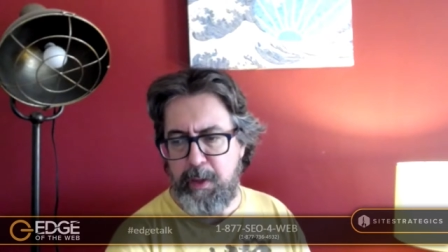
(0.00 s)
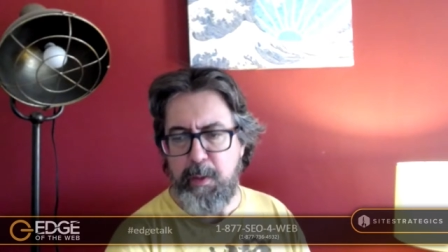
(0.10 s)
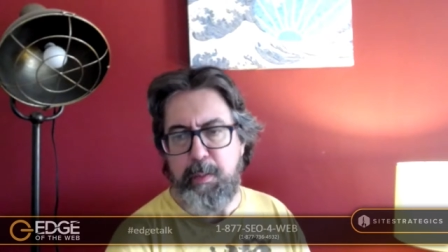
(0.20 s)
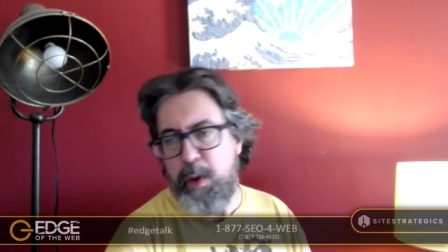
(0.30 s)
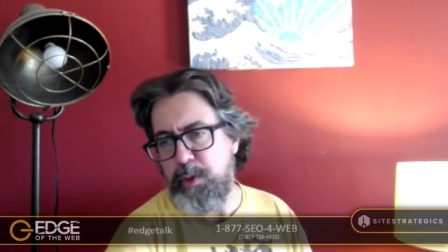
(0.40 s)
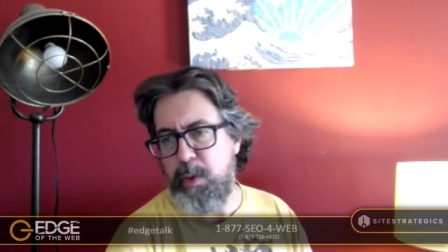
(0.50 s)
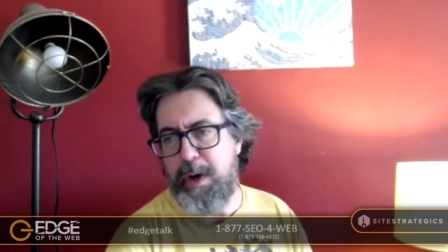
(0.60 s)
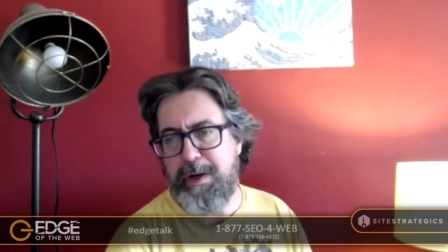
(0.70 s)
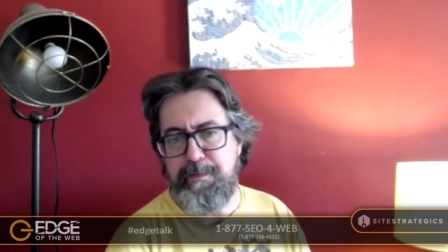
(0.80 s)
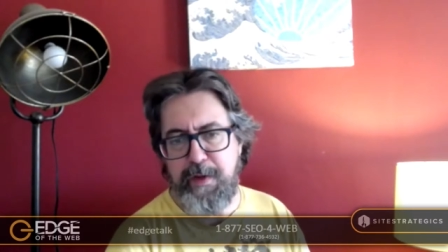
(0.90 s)
And they're both
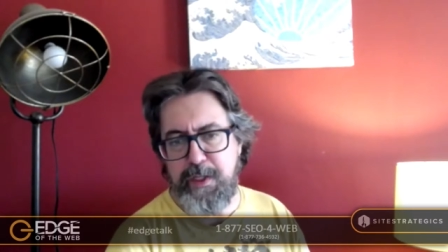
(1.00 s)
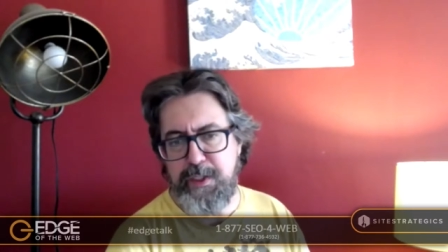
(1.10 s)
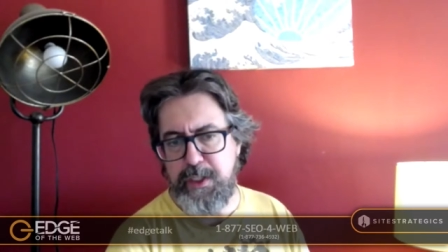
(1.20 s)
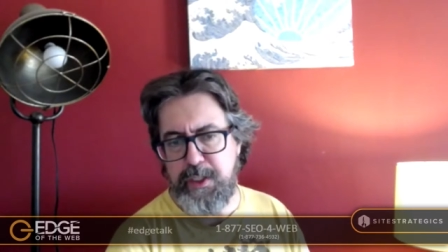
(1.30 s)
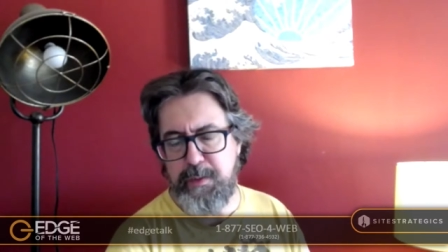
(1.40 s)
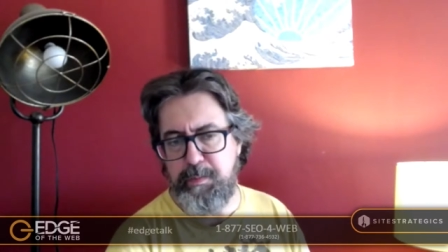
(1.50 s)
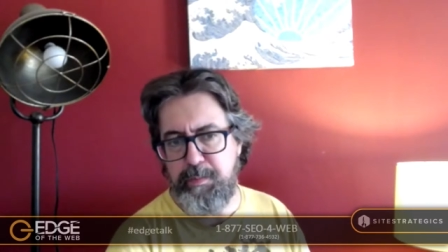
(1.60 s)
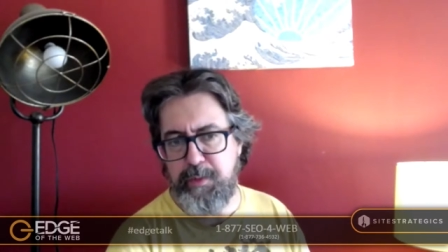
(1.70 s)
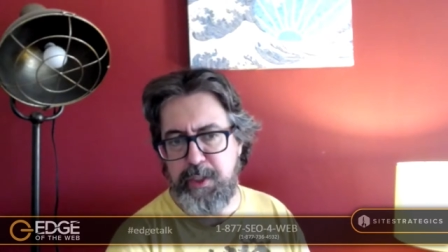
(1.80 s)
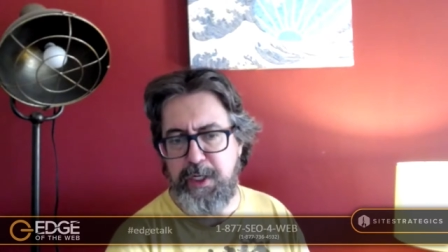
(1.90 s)
quality visits
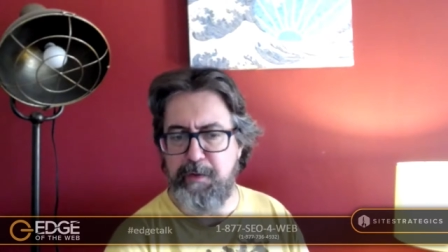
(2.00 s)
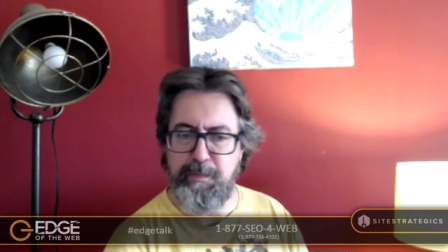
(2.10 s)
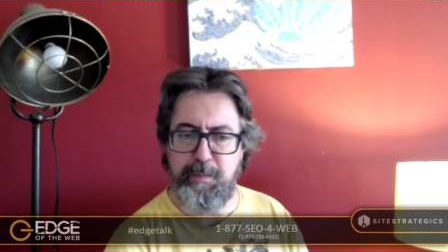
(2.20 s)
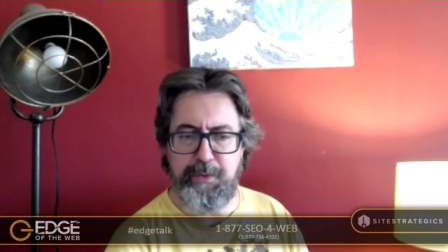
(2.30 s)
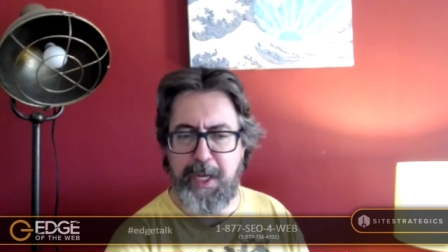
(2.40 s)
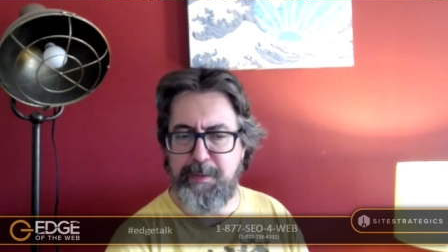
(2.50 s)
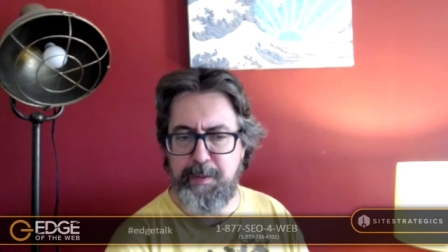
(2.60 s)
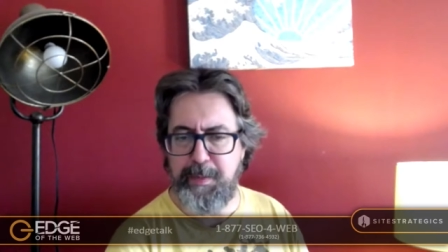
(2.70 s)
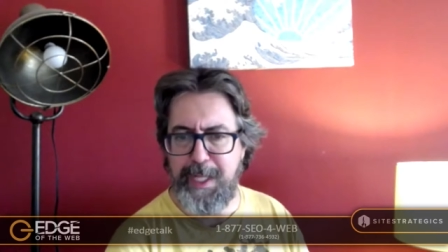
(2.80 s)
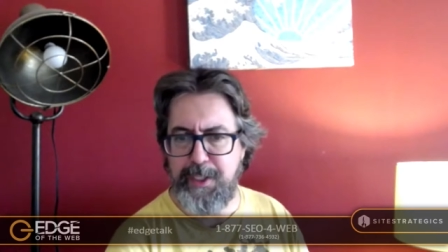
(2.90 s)
to different
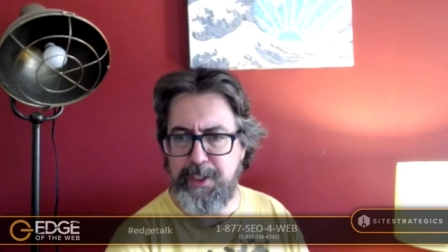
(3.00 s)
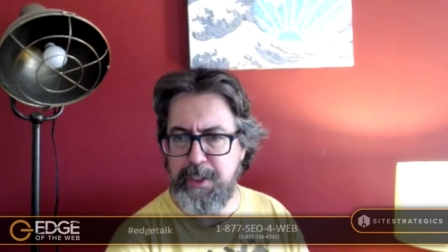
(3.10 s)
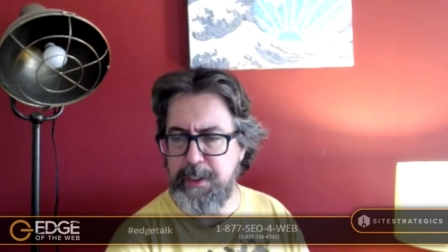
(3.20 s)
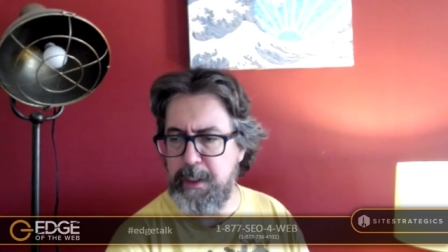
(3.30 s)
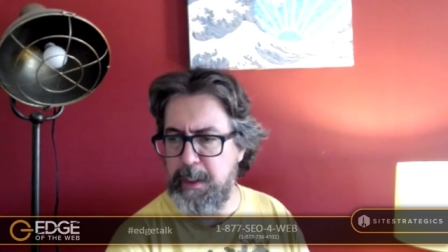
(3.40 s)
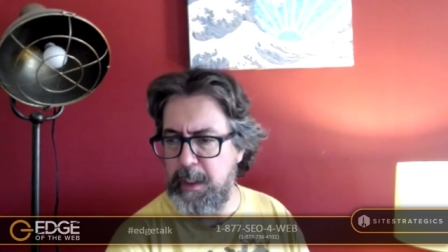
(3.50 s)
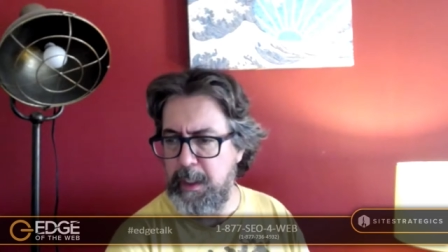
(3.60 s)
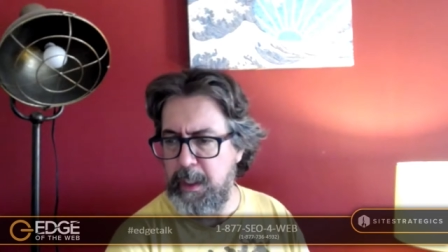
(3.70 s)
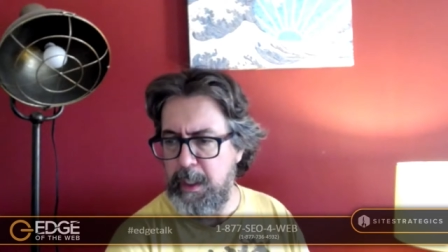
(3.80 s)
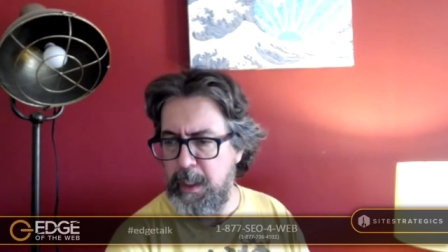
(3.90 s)
types of places.
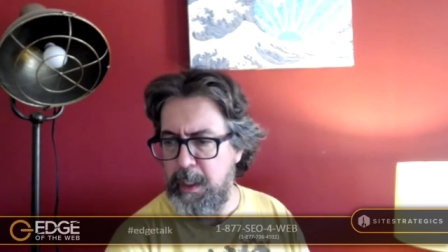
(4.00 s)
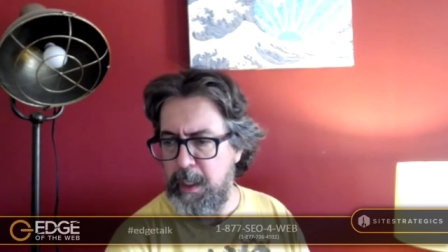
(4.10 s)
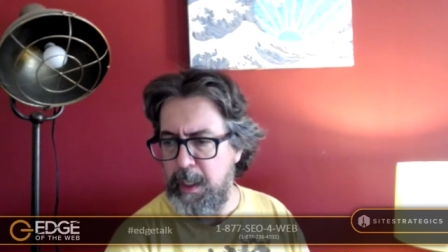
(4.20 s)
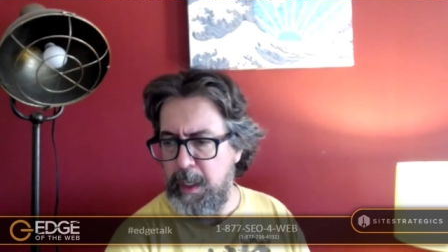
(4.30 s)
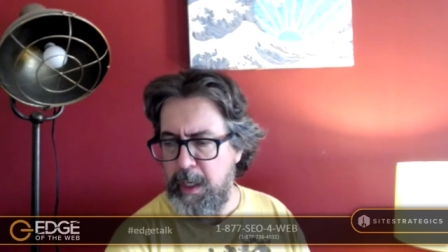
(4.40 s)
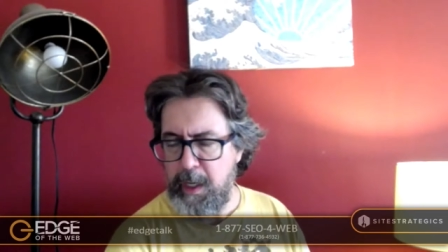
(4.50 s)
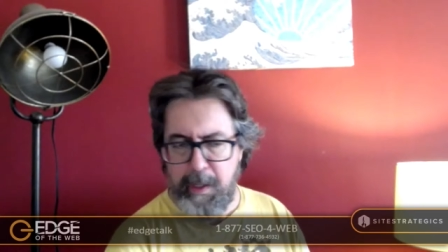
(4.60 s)
Right.